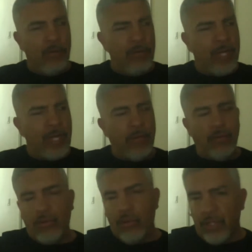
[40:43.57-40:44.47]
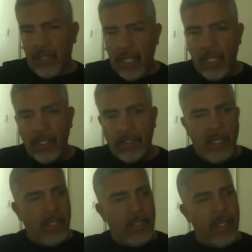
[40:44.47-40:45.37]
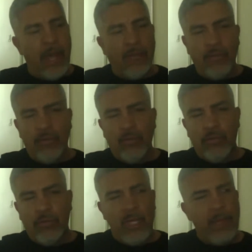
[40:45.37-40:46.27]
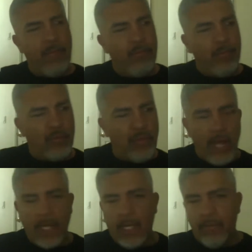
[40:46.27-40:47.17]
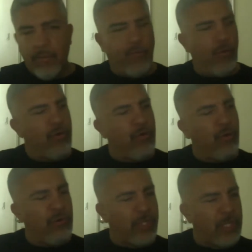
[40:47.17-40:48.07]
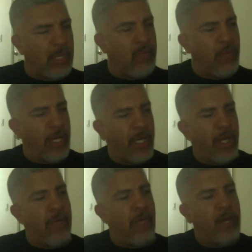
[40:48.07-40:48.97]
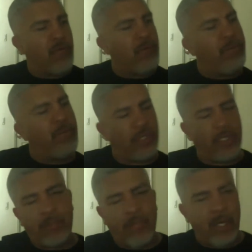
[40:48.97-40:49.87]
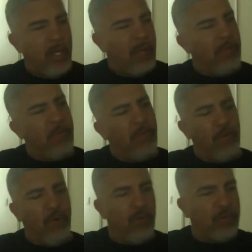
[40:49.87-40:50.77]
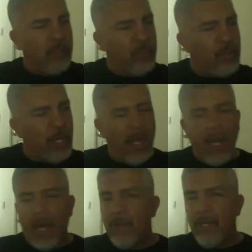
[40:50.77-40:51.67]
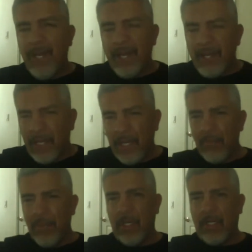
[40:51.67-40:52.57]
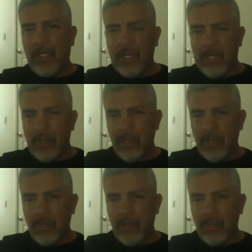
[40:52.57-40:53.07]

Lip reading: can't do certain things. They have to keep training. Before you go to sleep, you gotta give me 100 push-ups. Before you go to sleep, you gotta. I mean, let a kid be a kid.